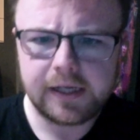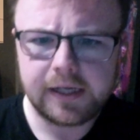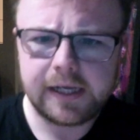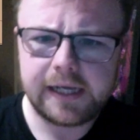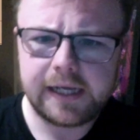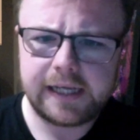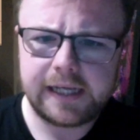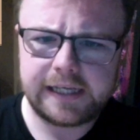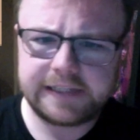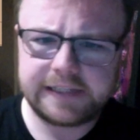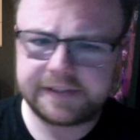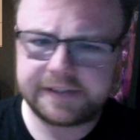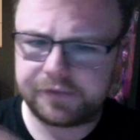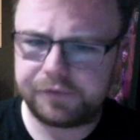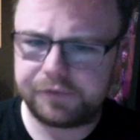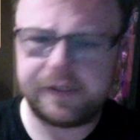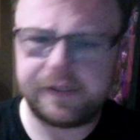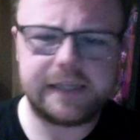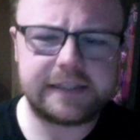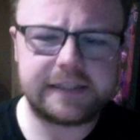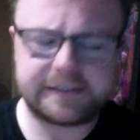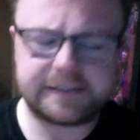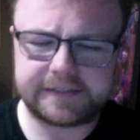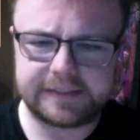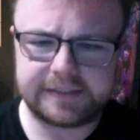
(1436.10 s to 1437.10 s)
He's
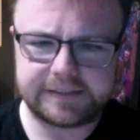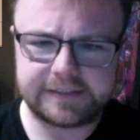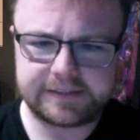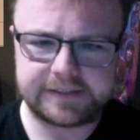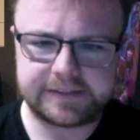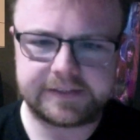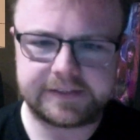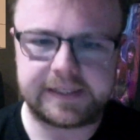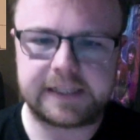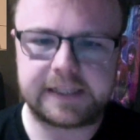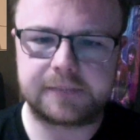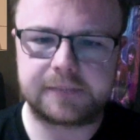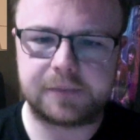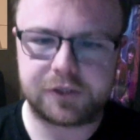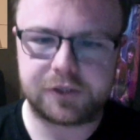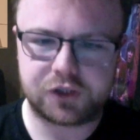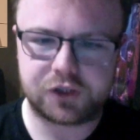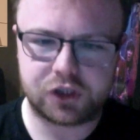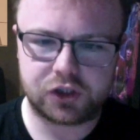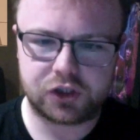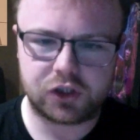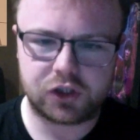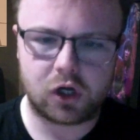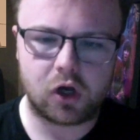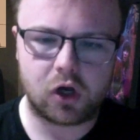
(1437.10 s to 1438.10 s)
defeated the Sinister Six, but it's
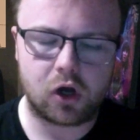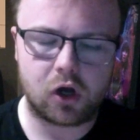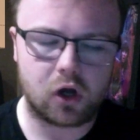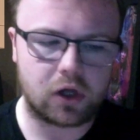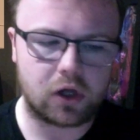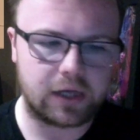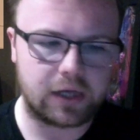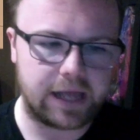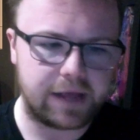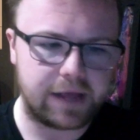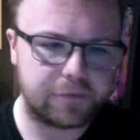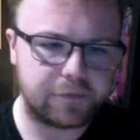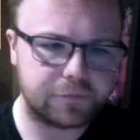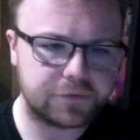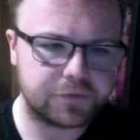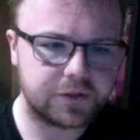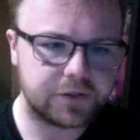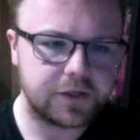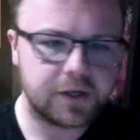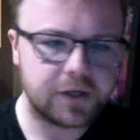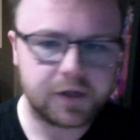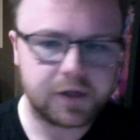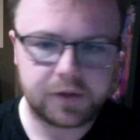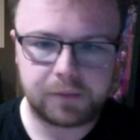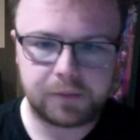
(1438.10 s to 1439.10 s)
just Doc Ock left.
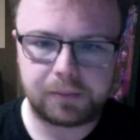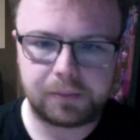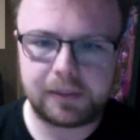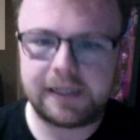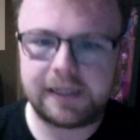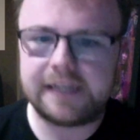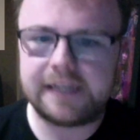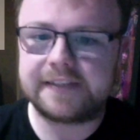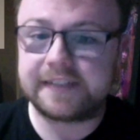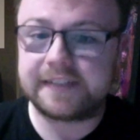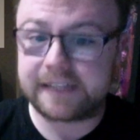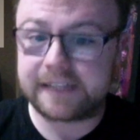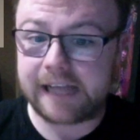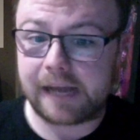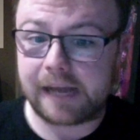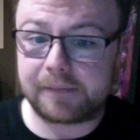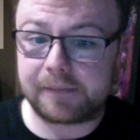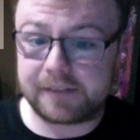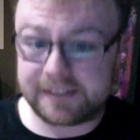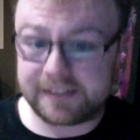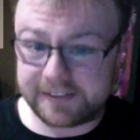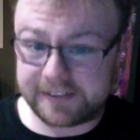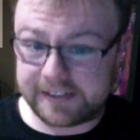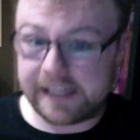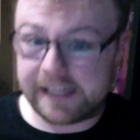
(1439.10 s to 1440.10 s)
The police and
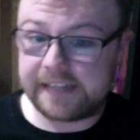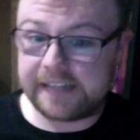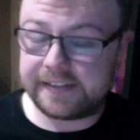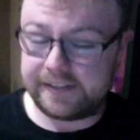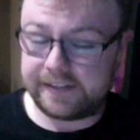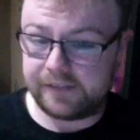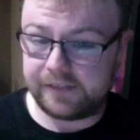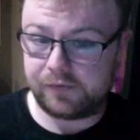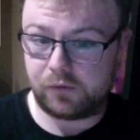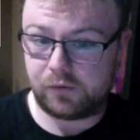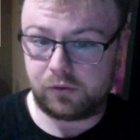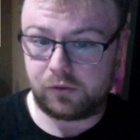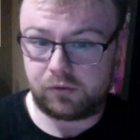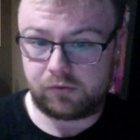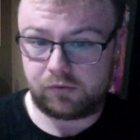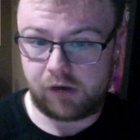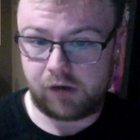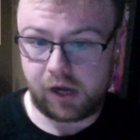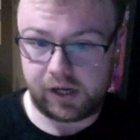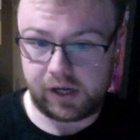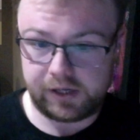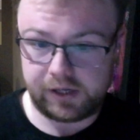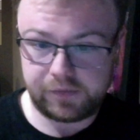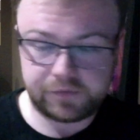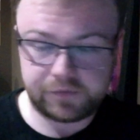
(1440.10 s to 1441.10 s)
Captain Stacy have all
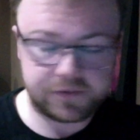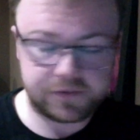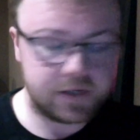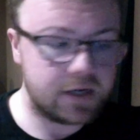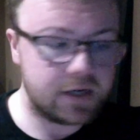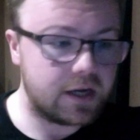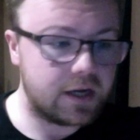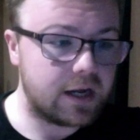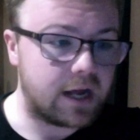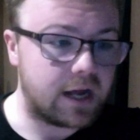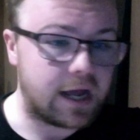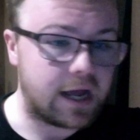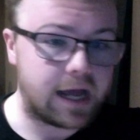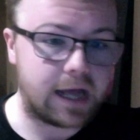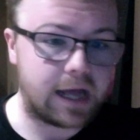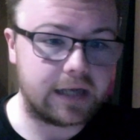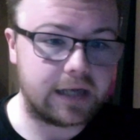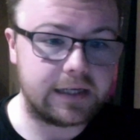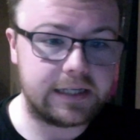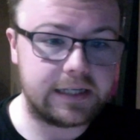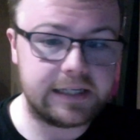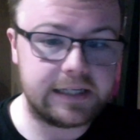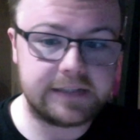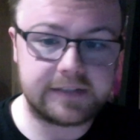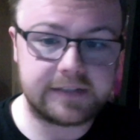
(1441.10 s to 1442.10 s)
arrived, and
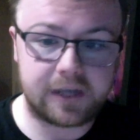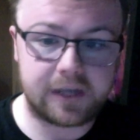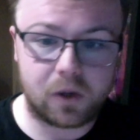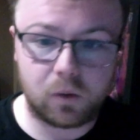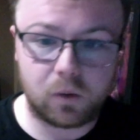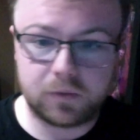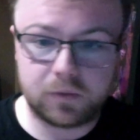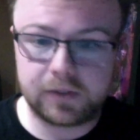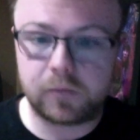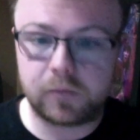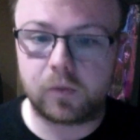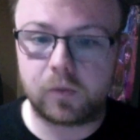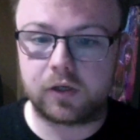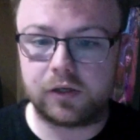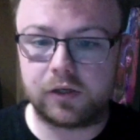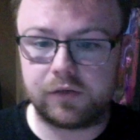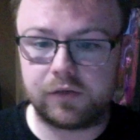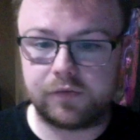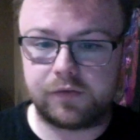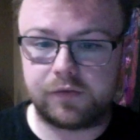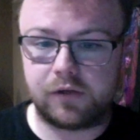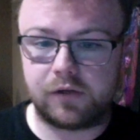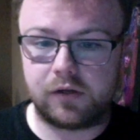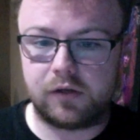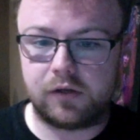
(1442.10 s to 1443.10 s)
he's holding one
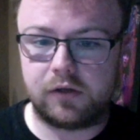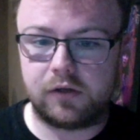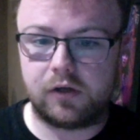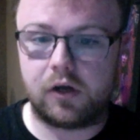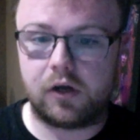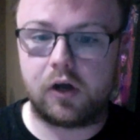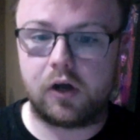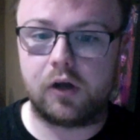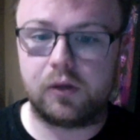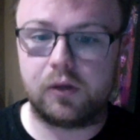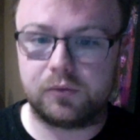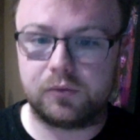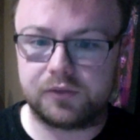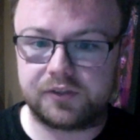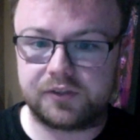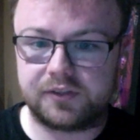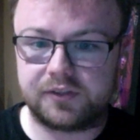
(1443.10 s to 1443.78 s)
of Otto's